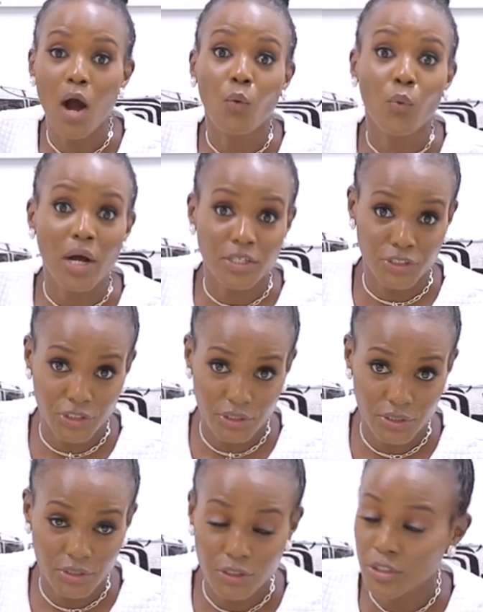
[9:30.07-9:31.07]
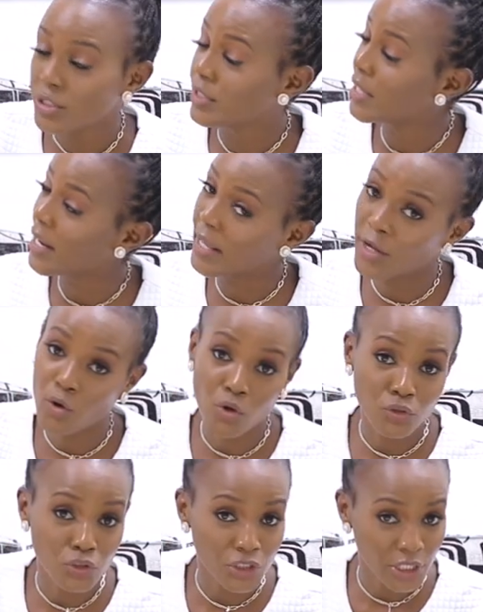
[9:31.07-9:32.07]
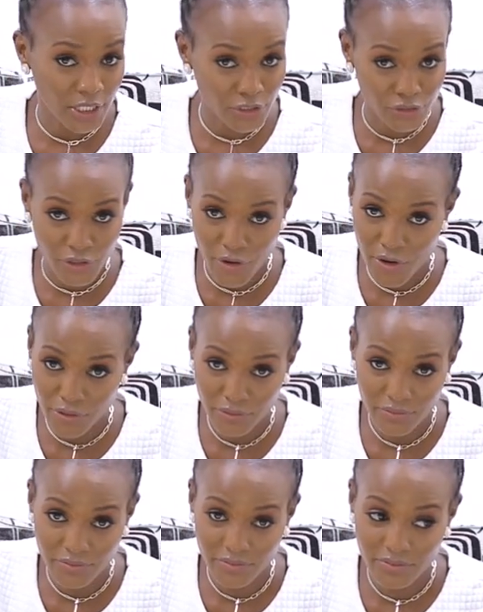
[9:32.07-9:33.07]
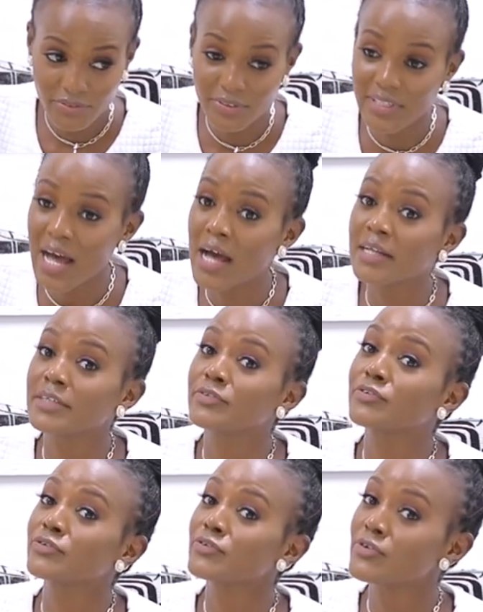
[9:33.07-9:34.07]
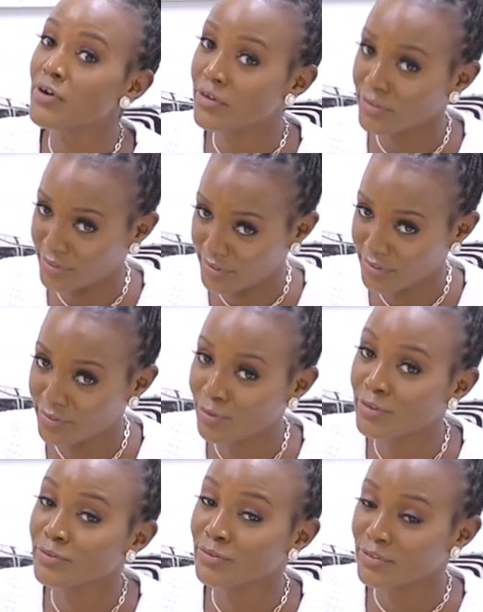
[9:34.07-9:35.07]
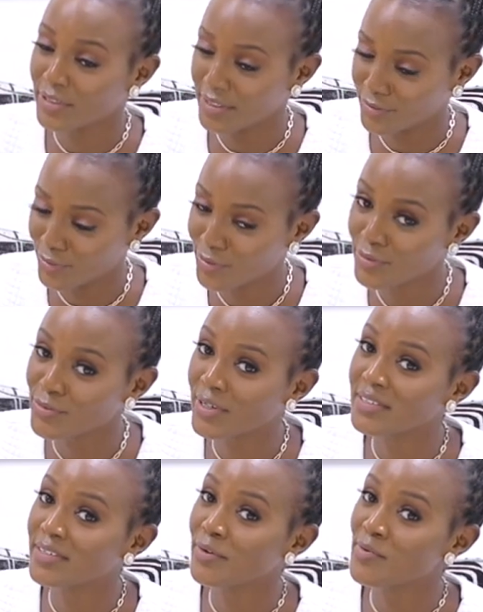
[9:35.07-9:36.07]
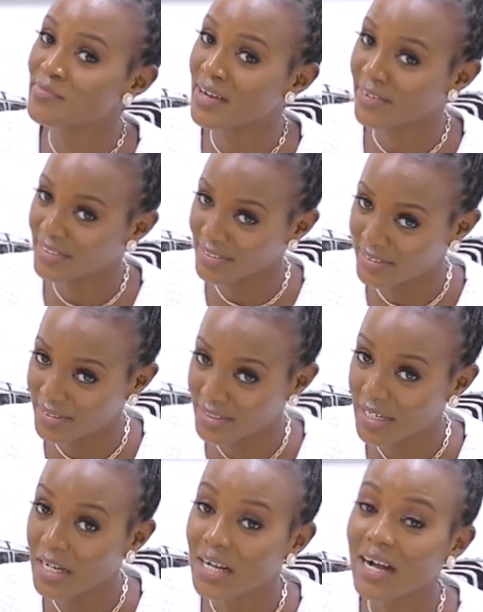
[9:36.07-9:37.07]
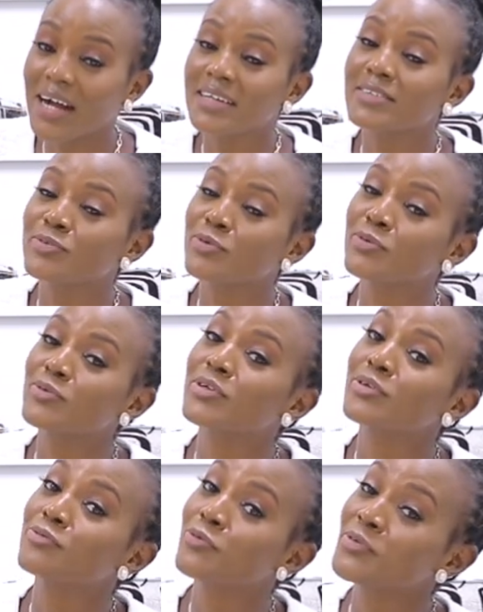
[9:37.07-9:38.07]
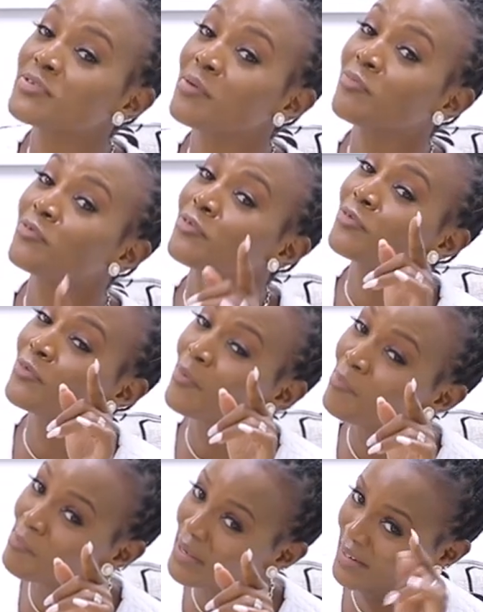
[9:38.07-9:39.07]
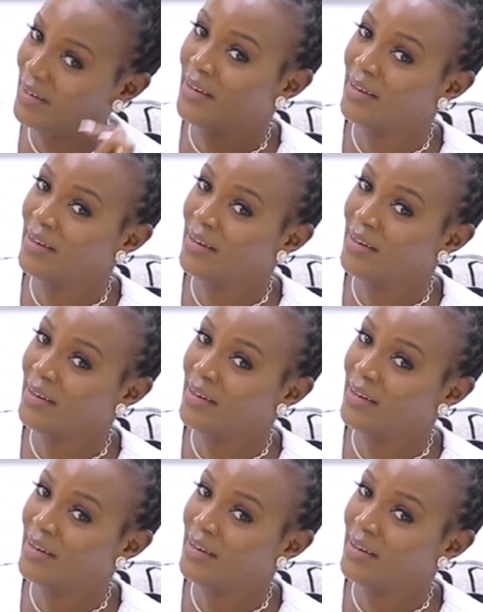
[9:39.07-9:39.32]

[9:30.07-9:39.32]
watch. That ain't gonna change, girl. That is not going to change. You're going to enter your marriage and he's going to give some of your money.